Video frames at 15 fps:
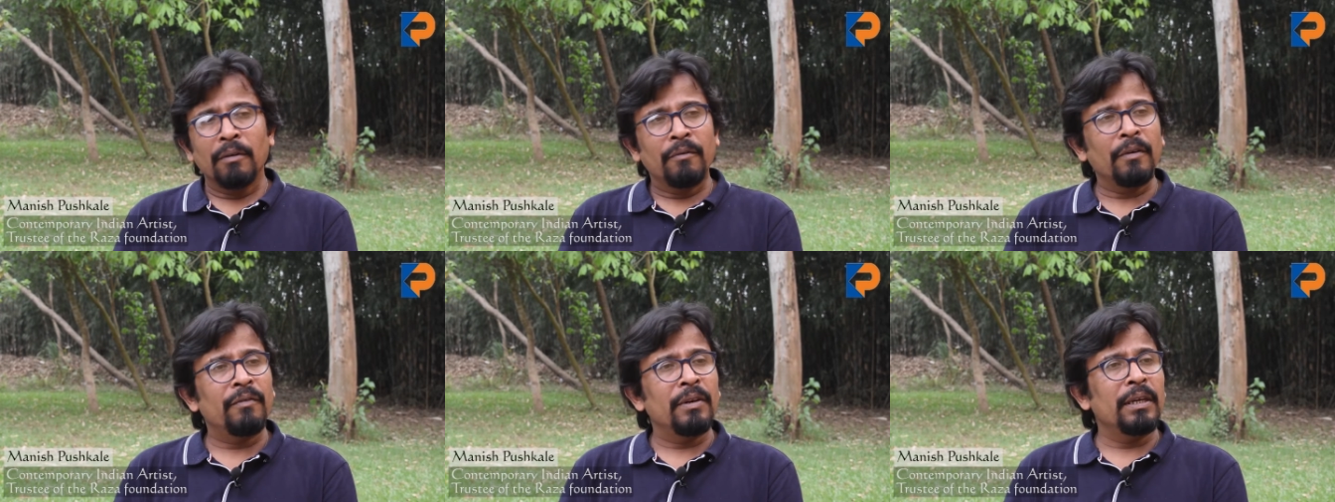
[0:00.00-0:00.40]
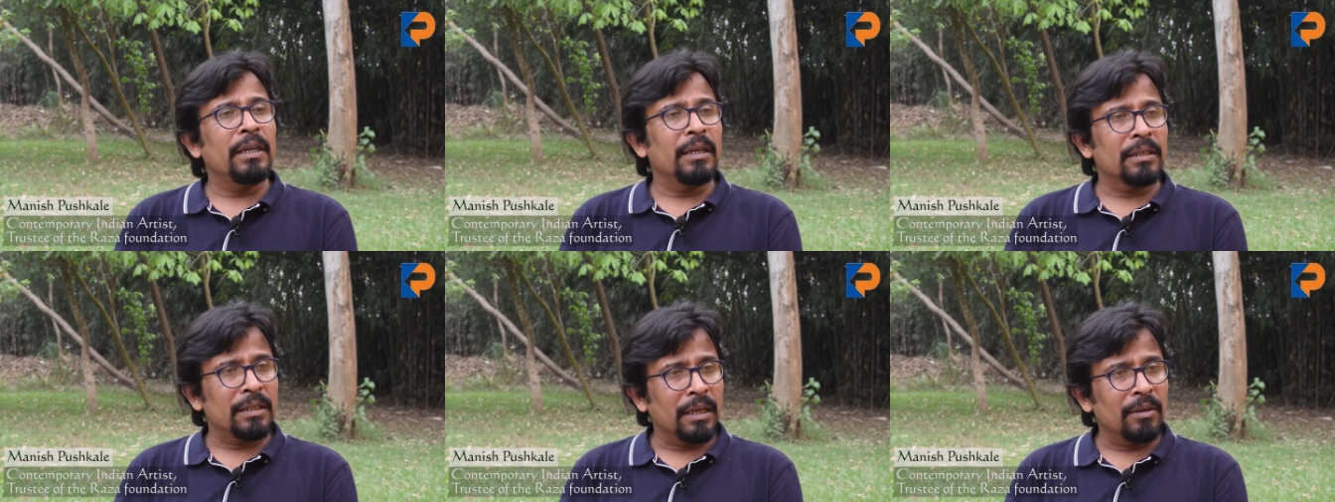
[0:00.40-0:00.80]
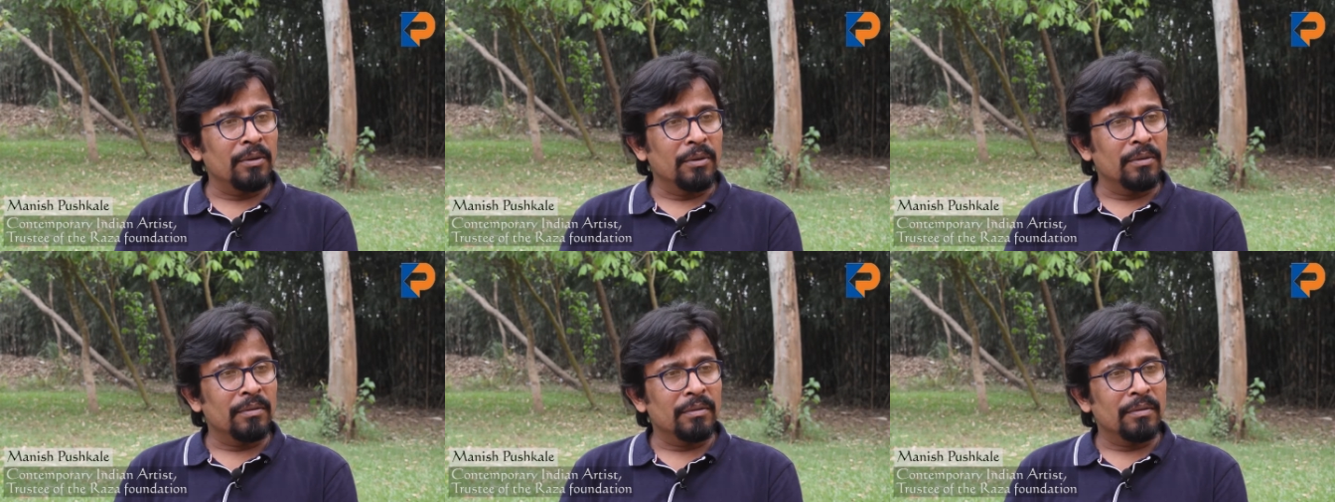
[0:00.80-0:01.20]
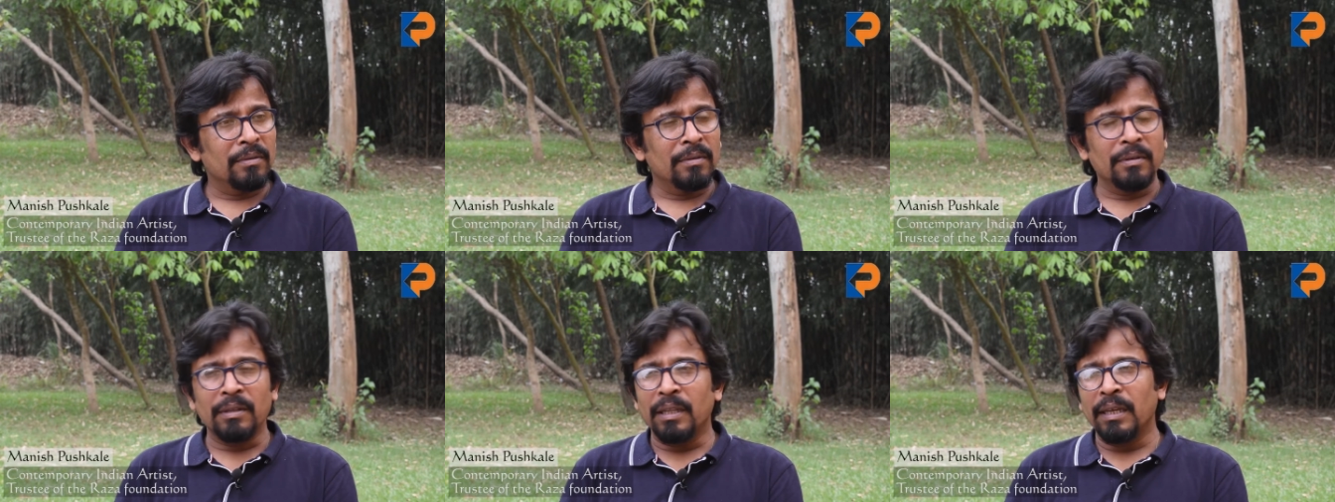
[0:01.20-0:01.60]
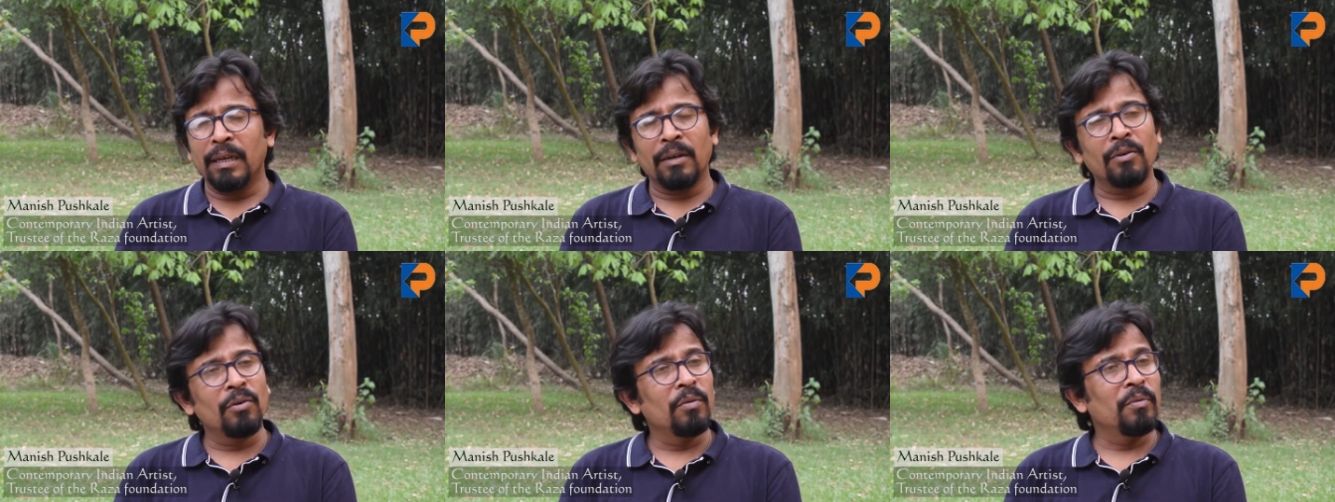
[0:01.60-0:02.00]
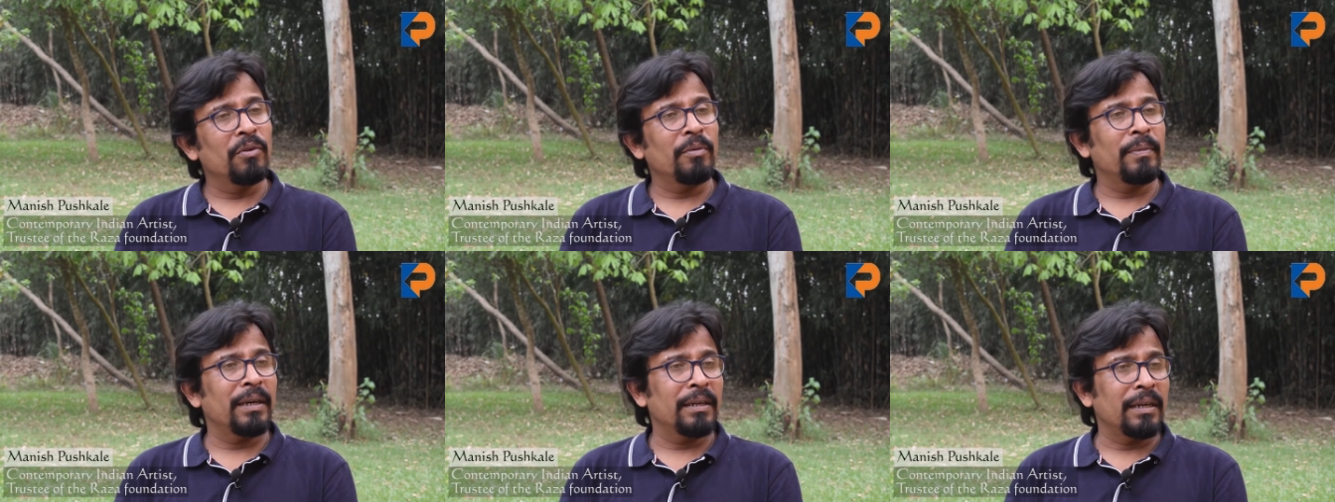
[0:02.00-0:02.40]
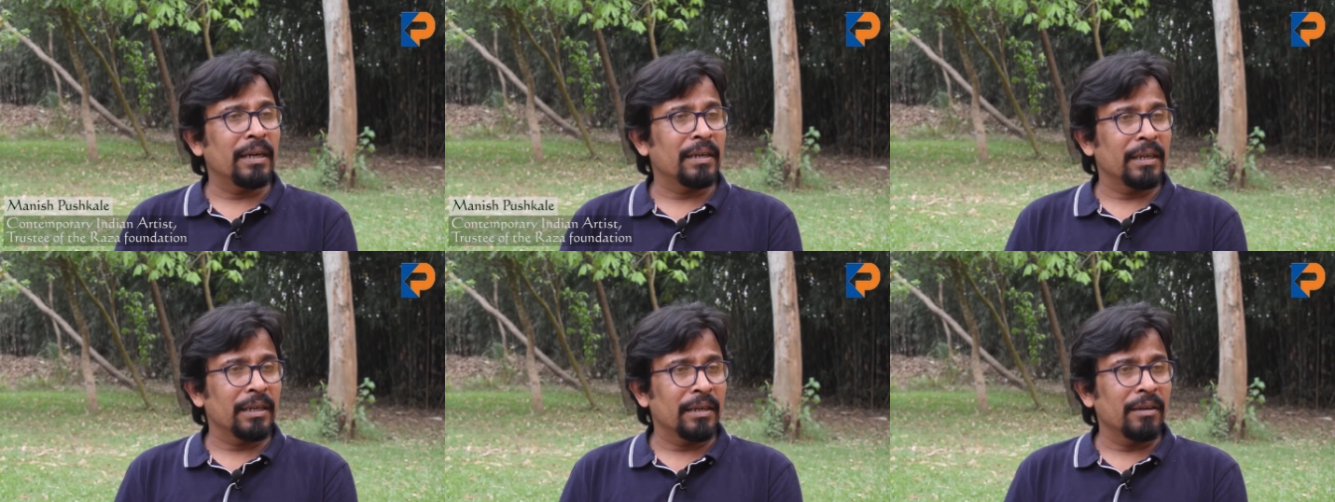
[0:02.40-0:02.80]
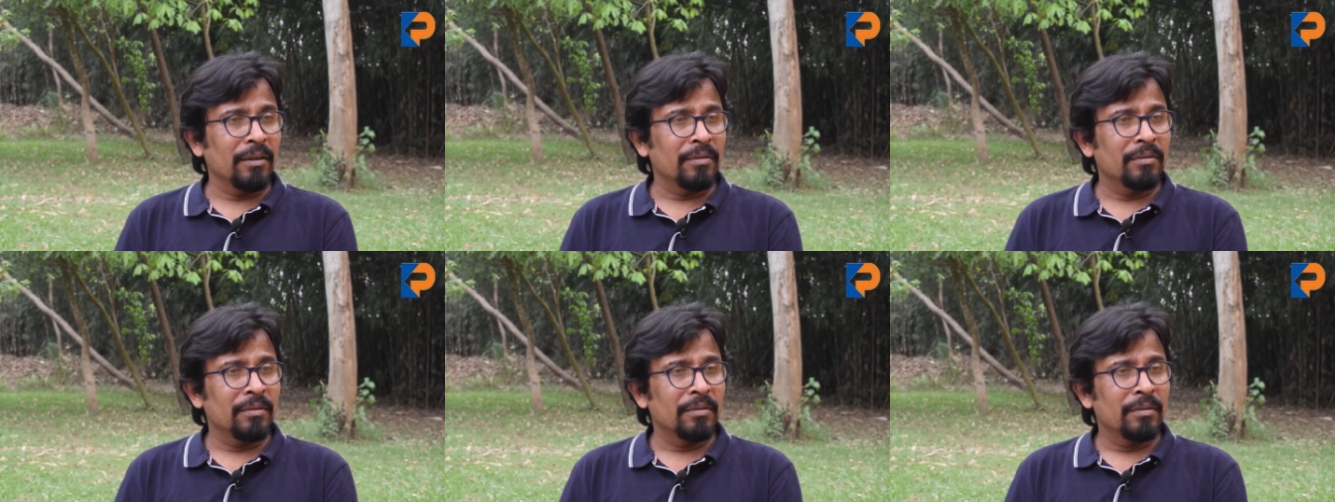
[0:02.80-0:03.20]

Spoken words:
15 years ago, they are no more my target now.